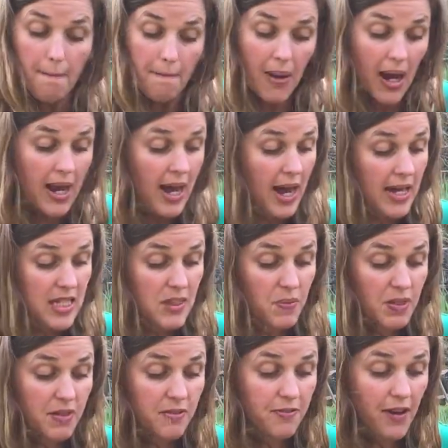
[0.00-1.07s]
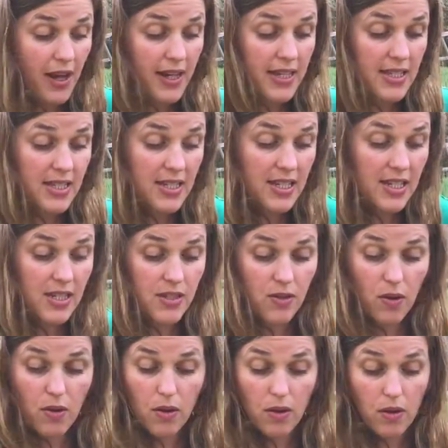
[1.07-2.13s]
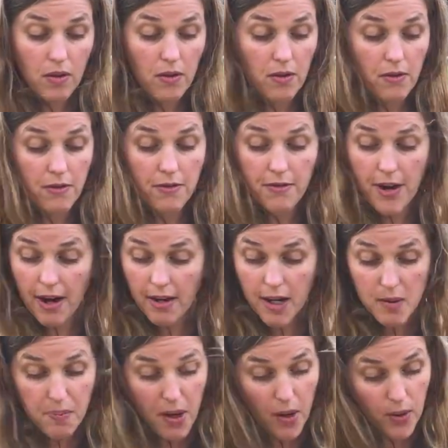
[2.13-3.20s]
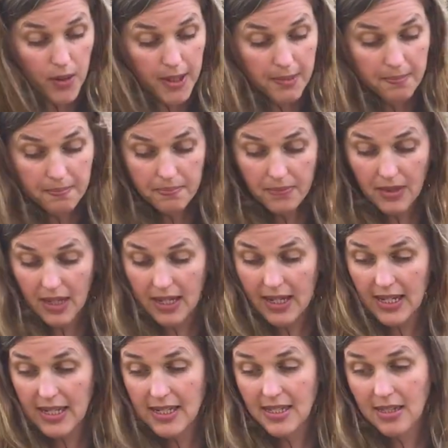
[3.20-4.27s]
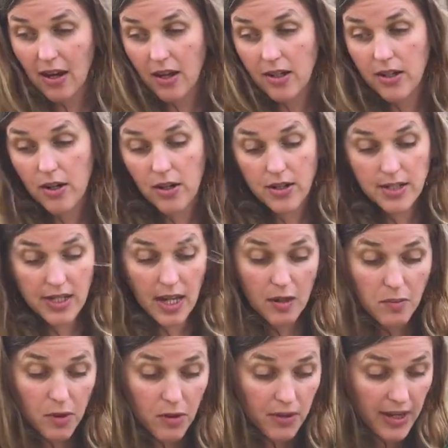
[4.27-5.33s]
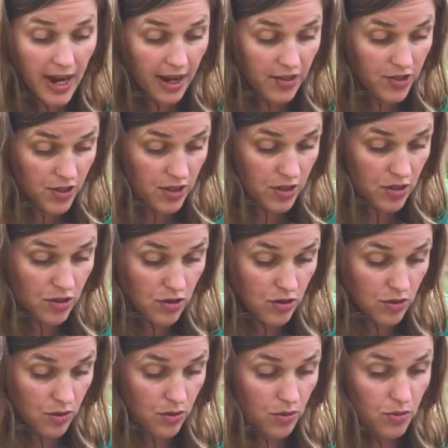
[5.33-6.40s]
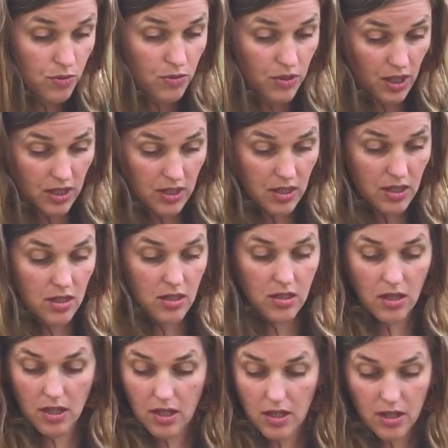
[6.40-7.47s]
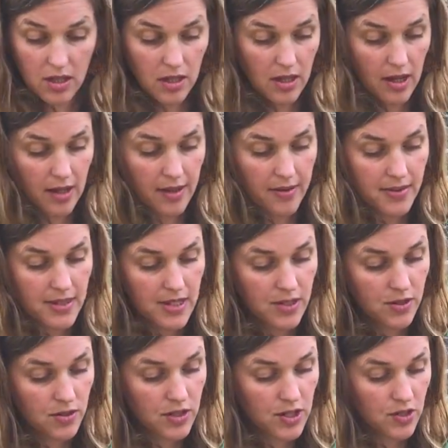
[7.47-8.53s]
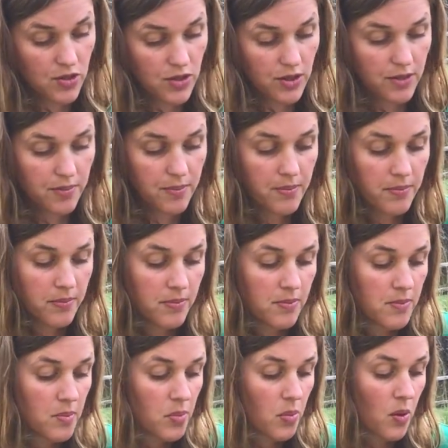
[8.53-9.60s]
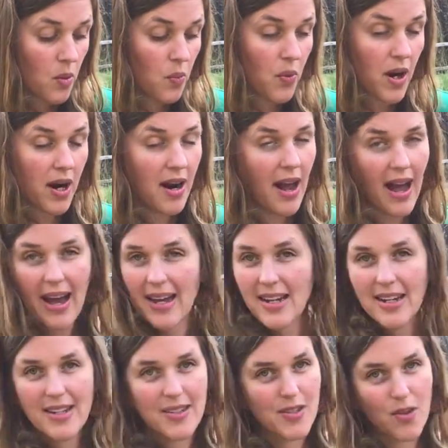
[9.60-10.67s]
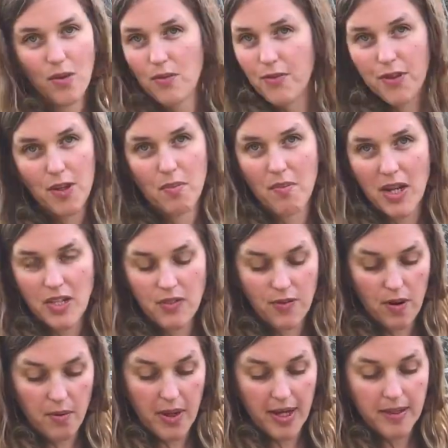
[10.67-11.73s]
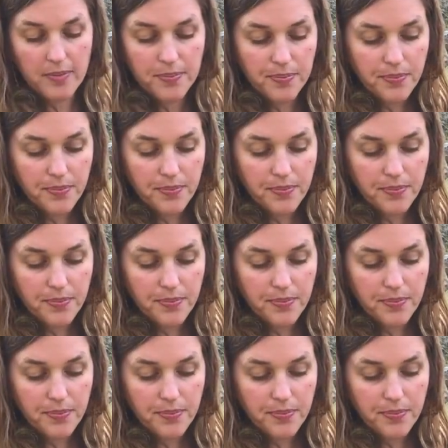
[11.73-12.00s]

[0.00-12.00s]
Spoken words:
My husband finds teasel very potent. He's gotten Herxheimer reactions to just the teasel tincture, where I don't feel much from it,